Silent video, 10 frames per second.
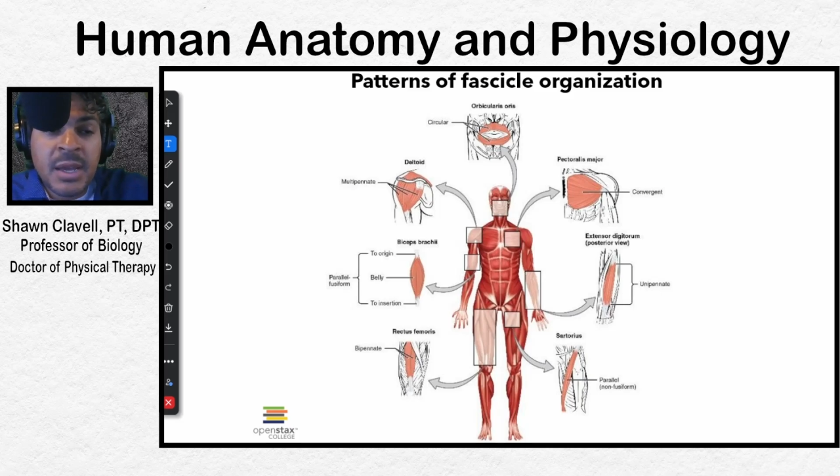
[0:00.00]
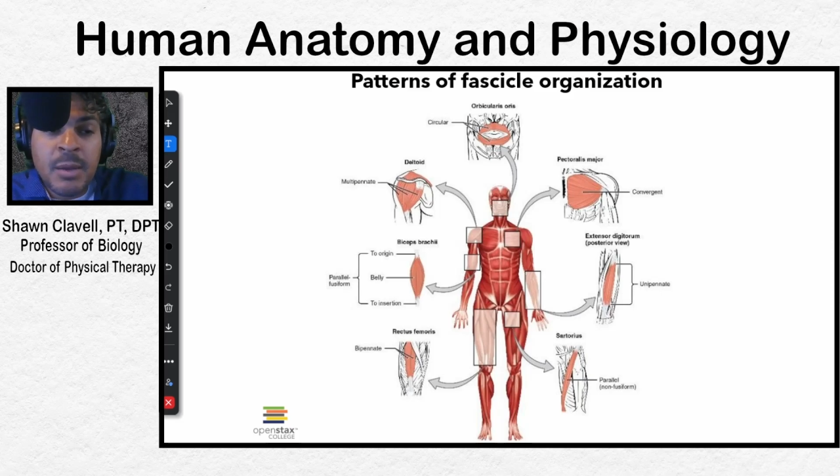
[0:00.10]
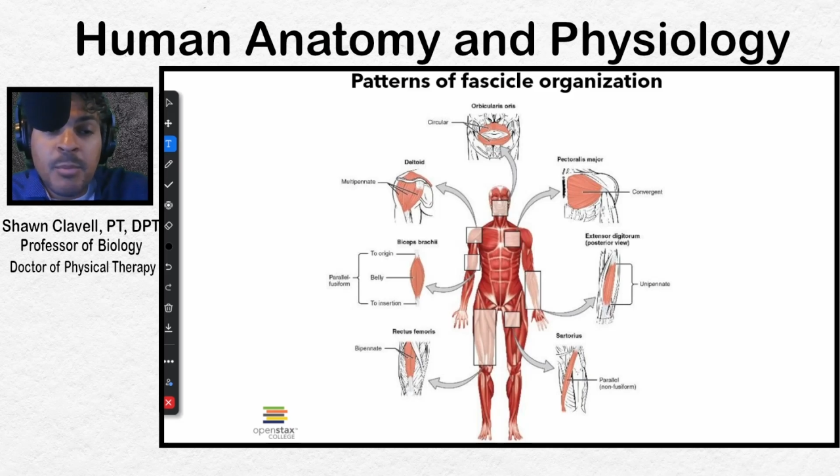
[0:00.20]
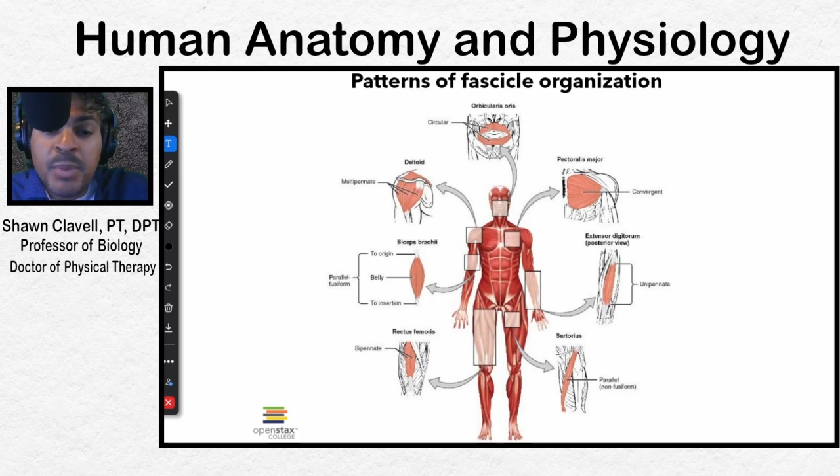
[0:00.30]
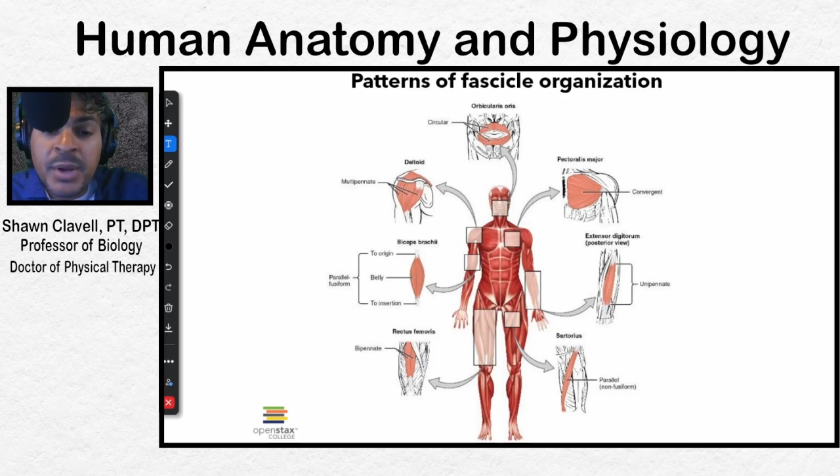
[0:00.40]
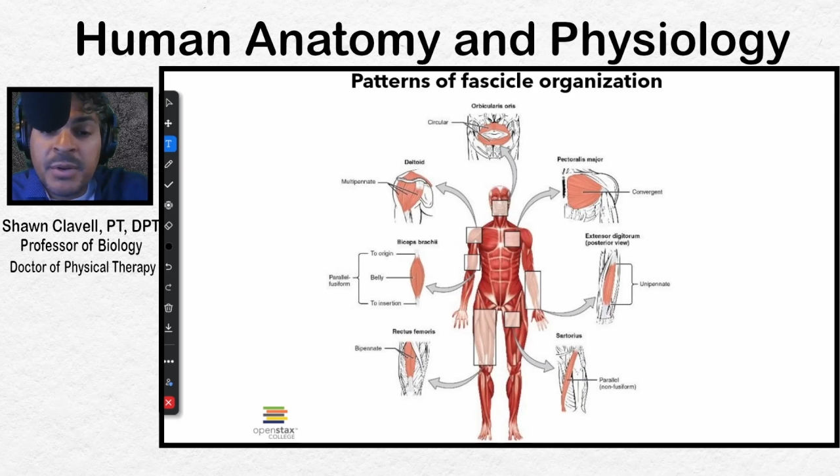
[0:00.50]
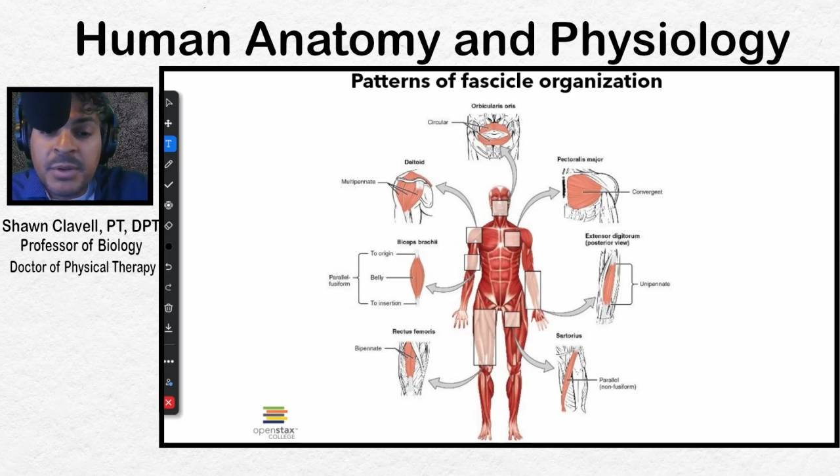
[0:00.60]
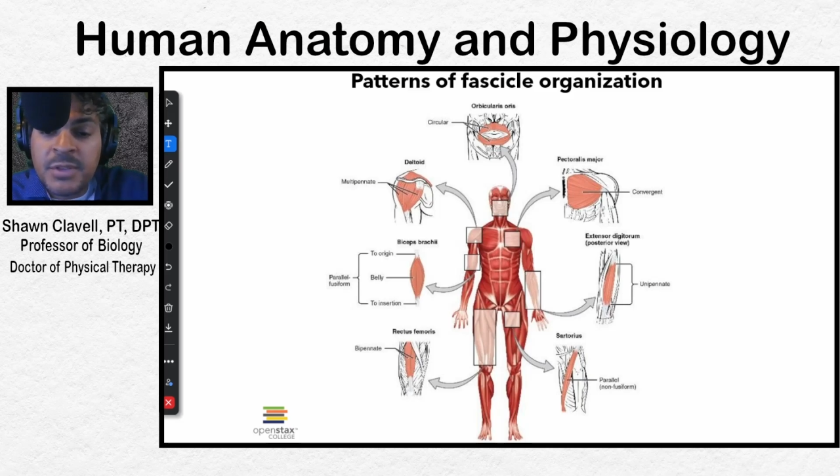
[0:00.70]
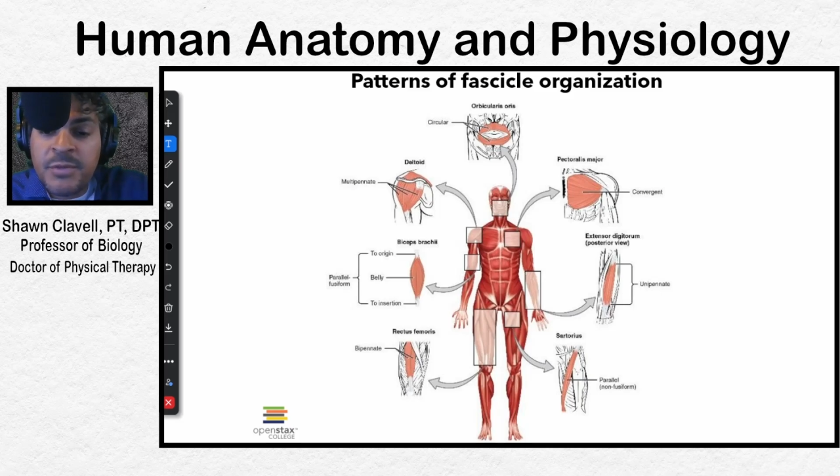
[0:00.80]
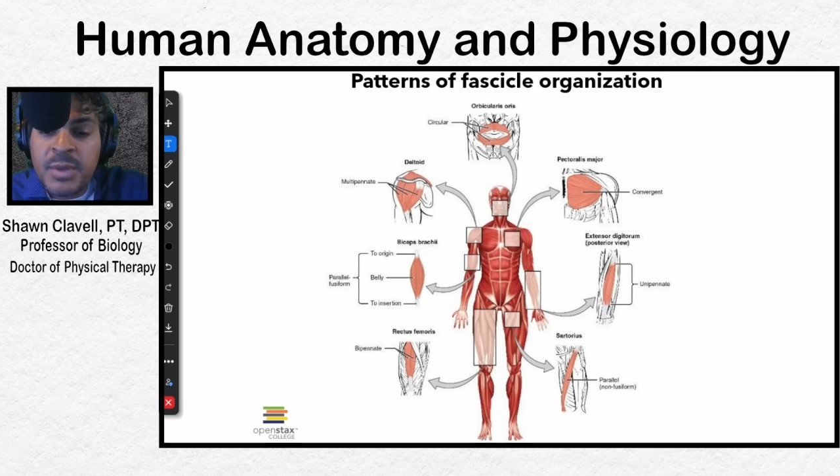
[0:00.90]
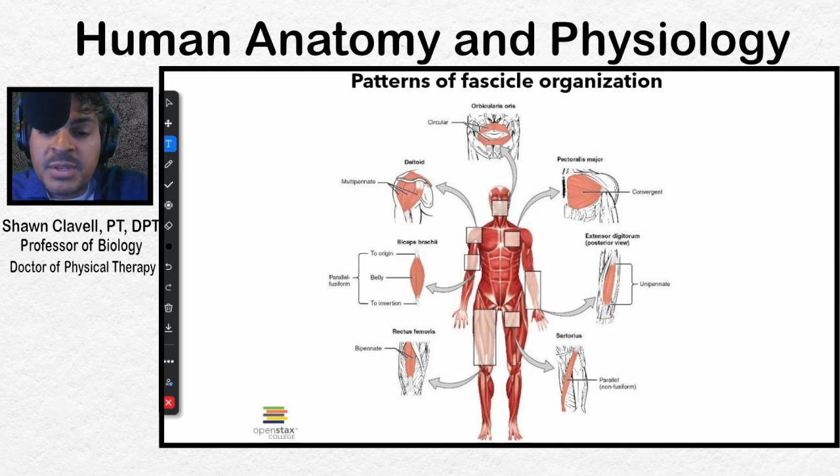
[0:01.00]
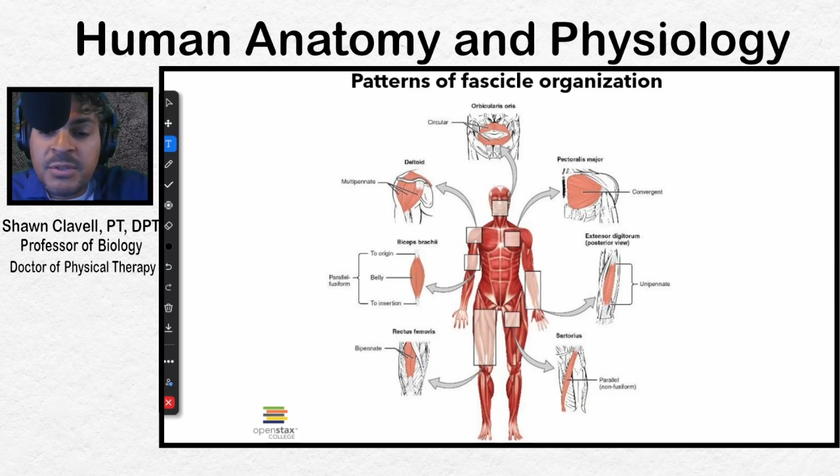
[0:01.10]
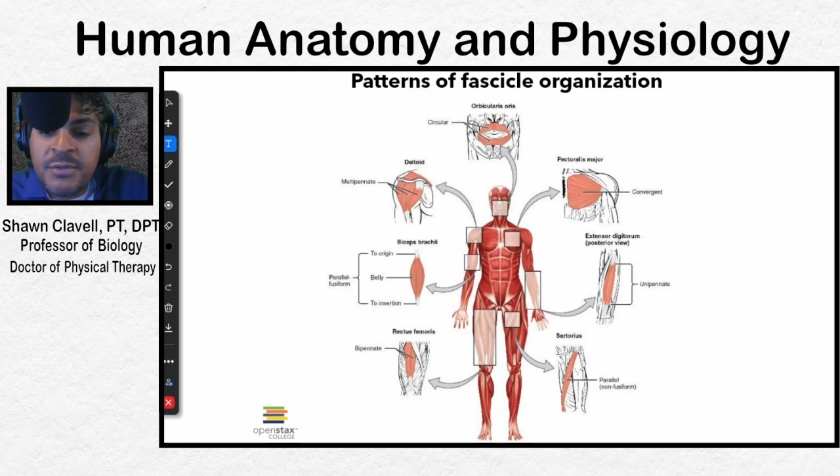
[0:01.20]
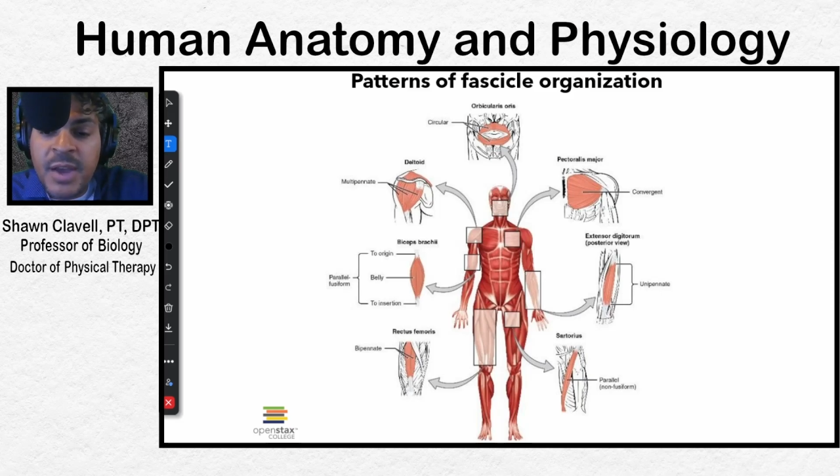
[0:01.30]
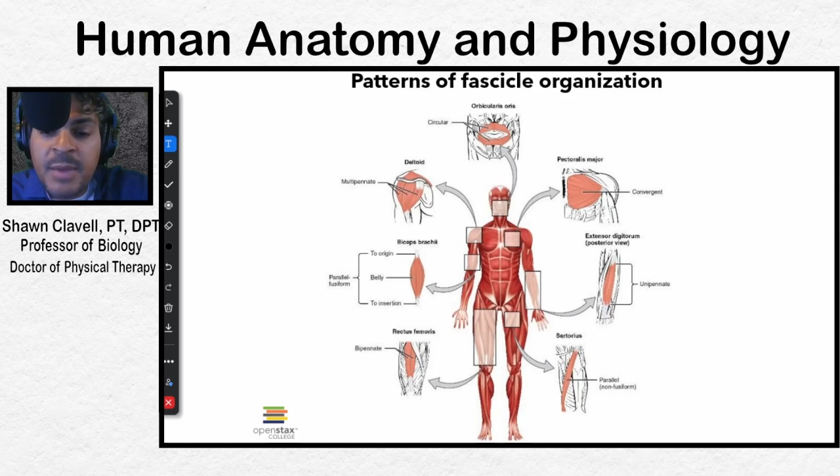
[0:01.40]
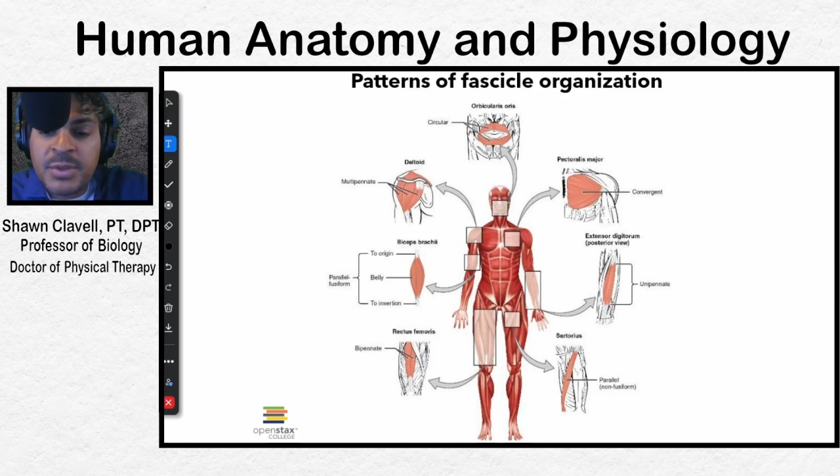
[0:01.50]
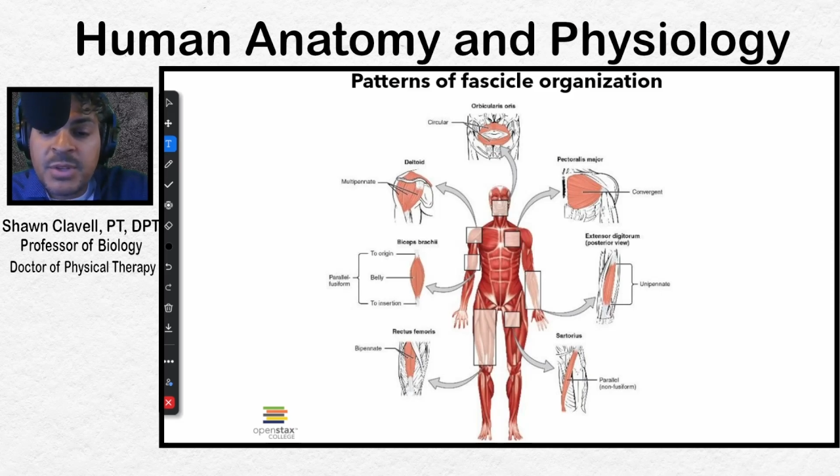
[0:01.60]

bundles of muscle fibers